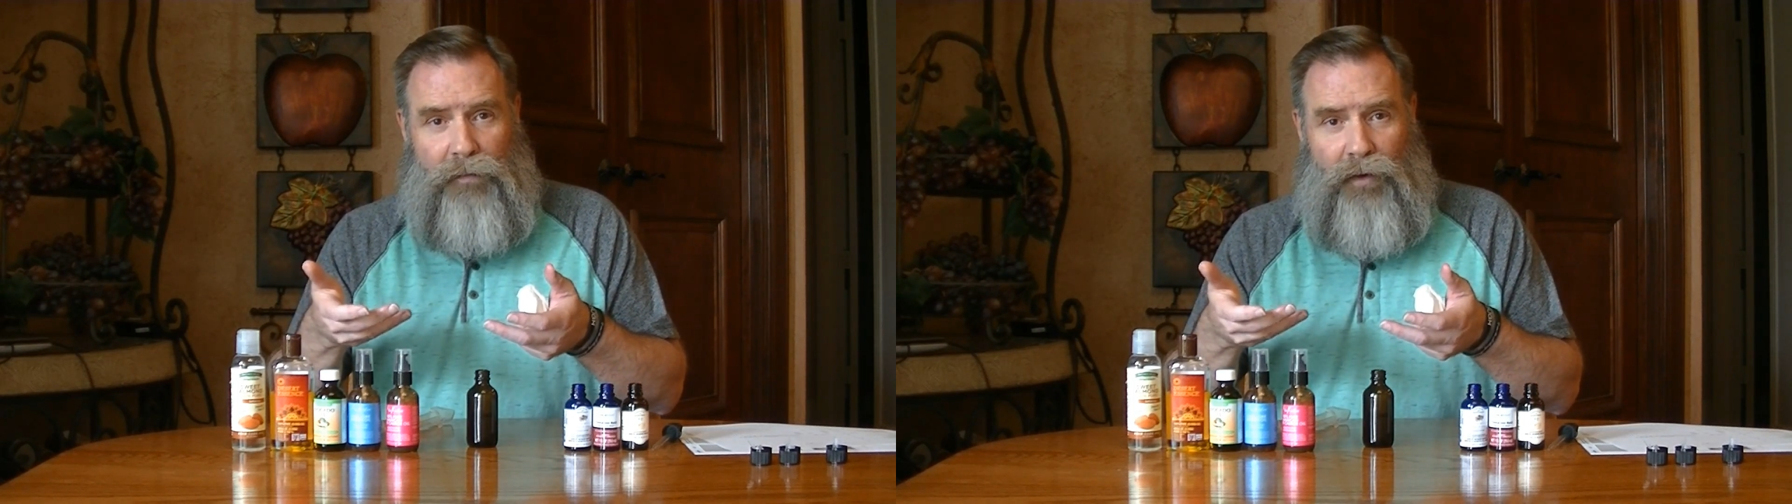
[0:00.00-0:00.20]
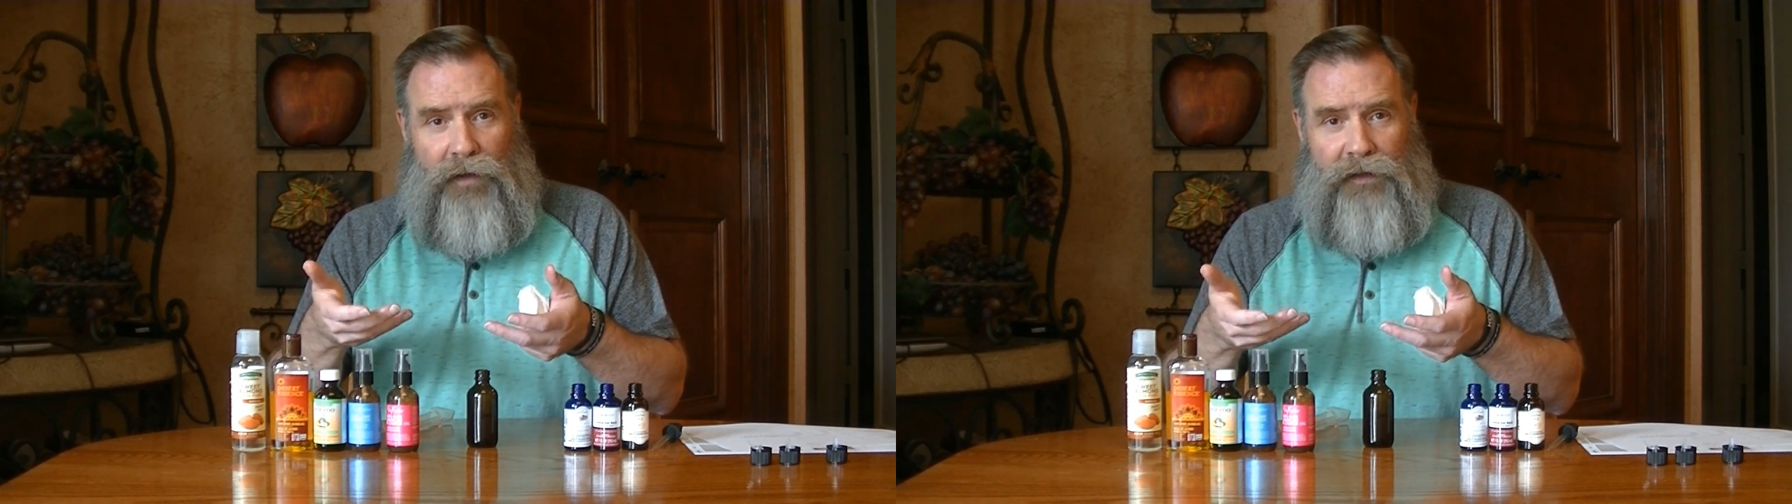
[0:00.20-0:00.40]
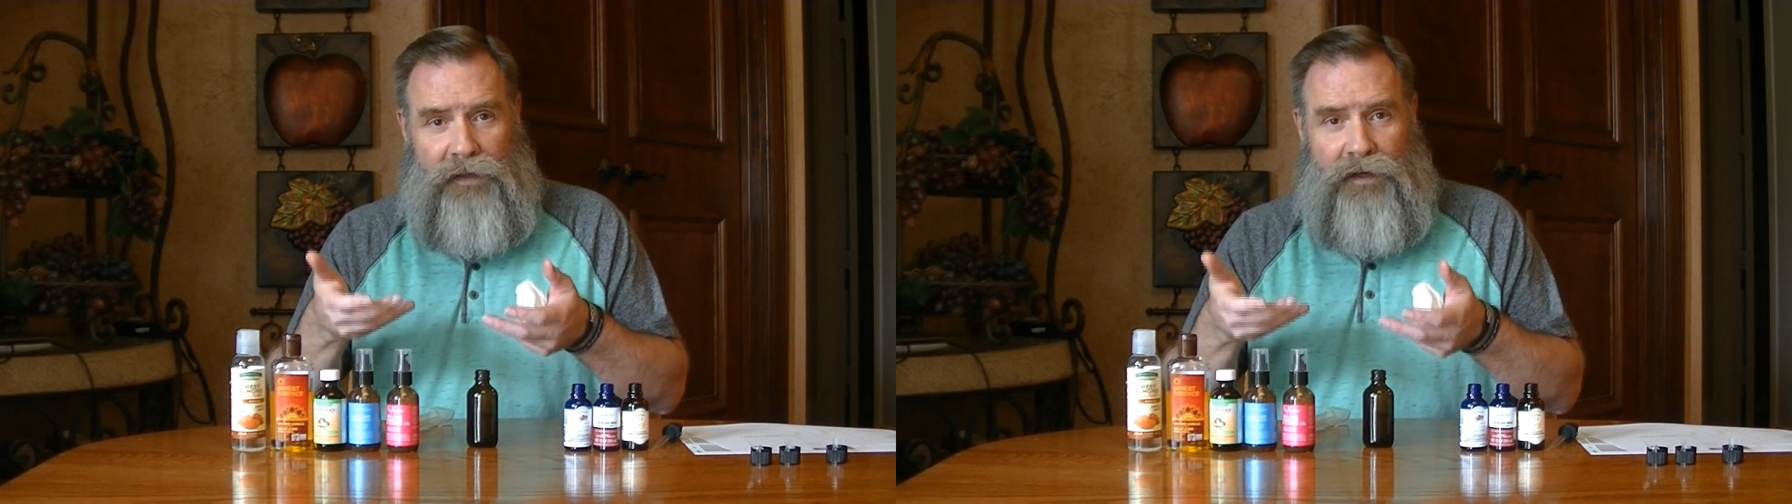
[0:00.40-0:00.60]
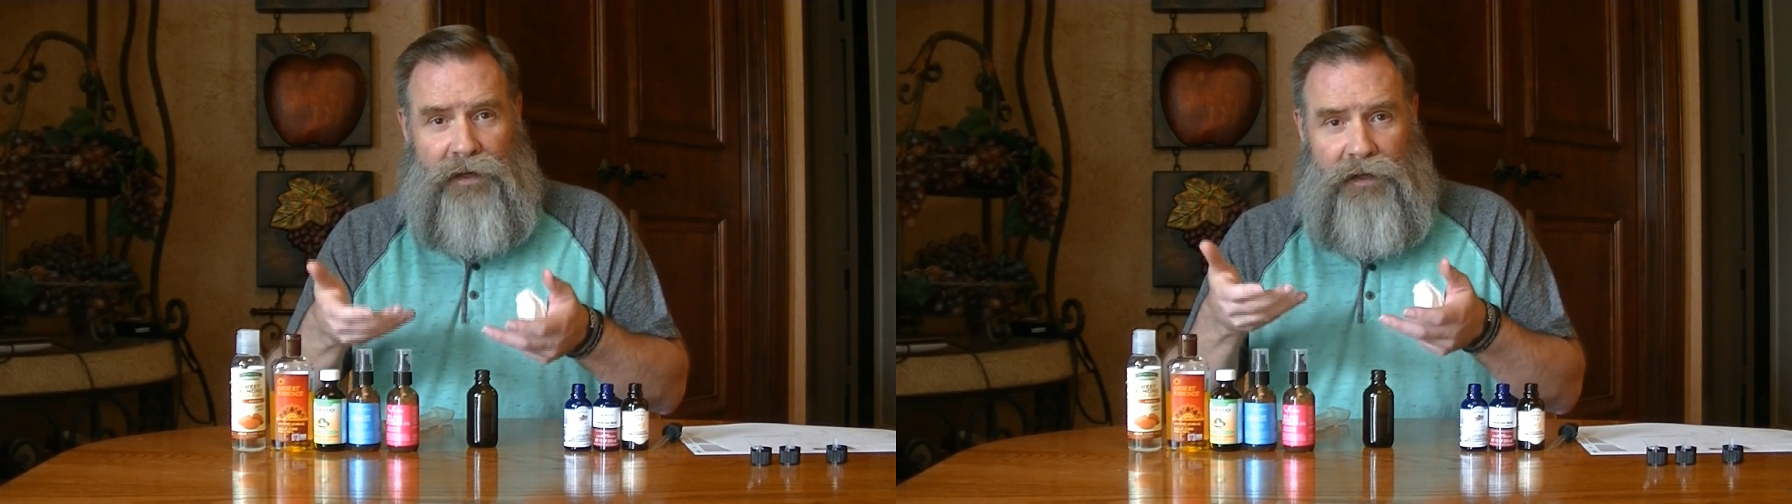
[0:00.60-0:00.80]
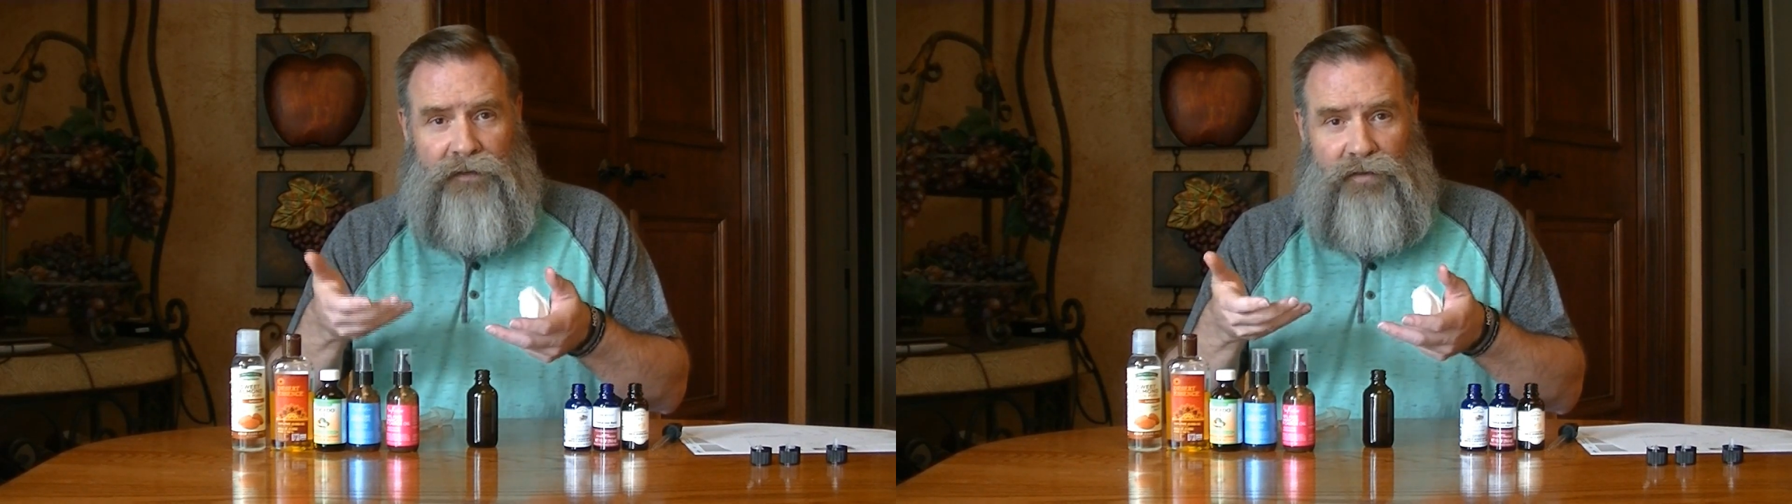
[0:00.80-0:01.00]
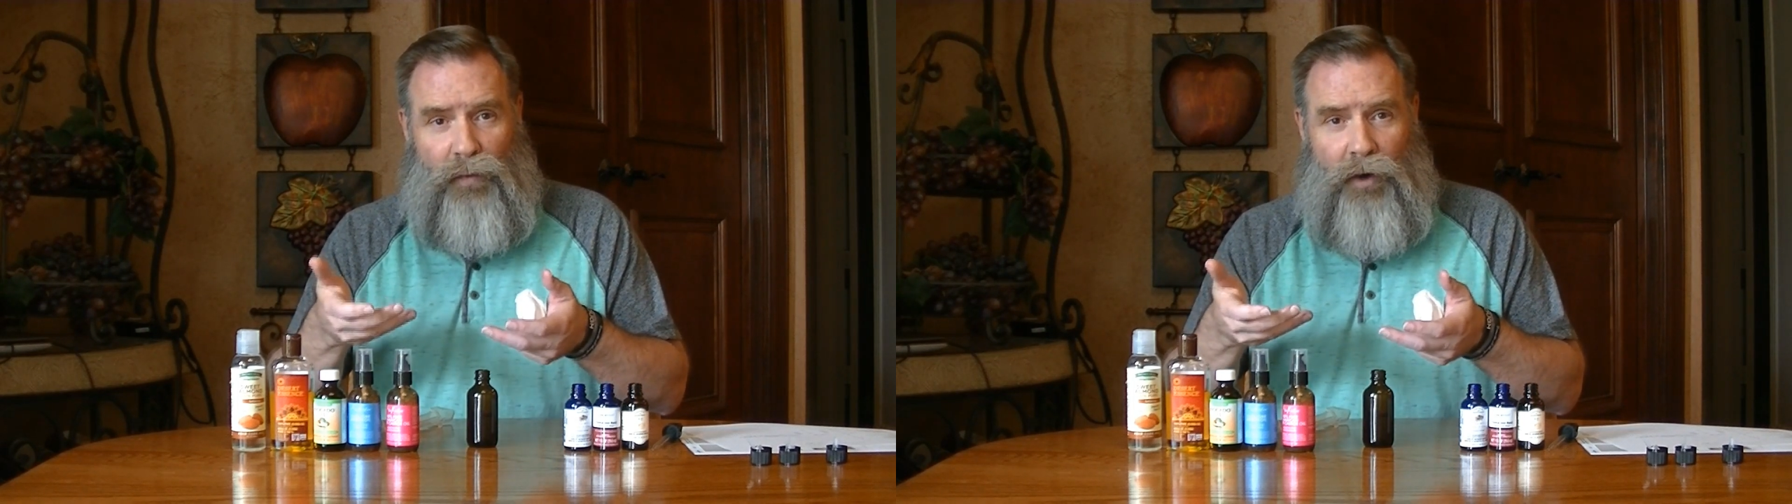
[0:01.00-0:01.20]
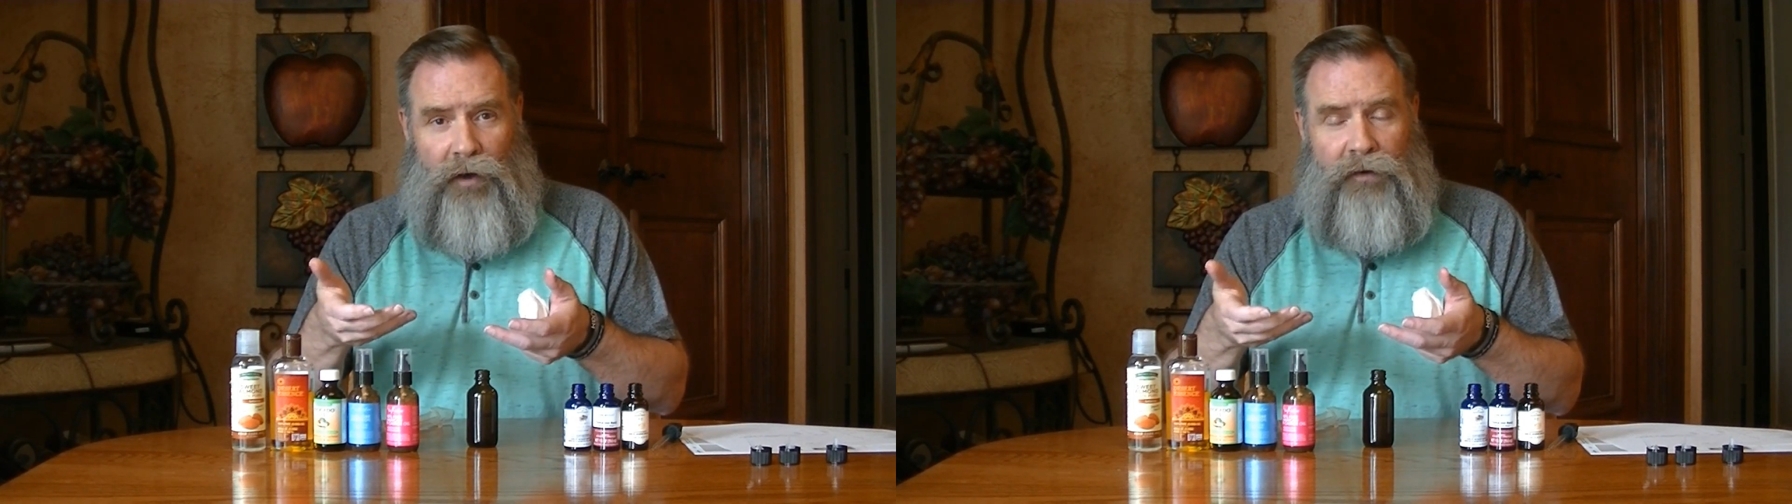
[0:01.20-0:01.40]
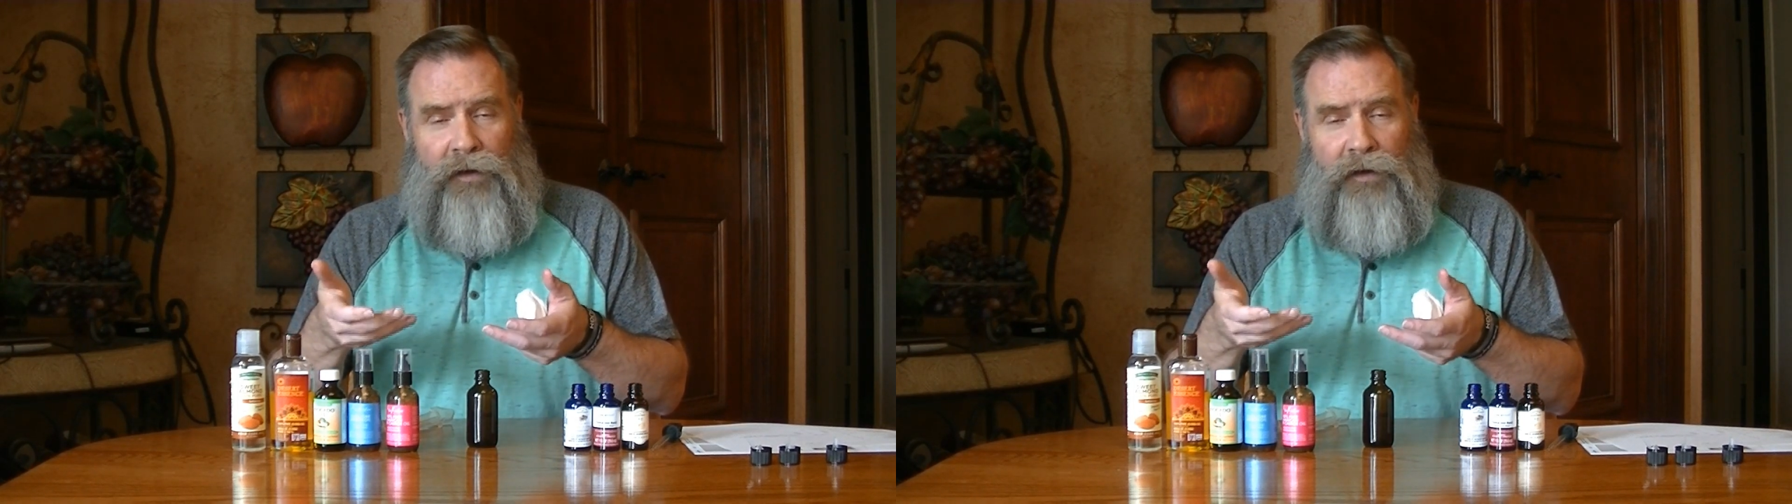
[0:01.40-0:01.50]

boiling it in. I guess it's water.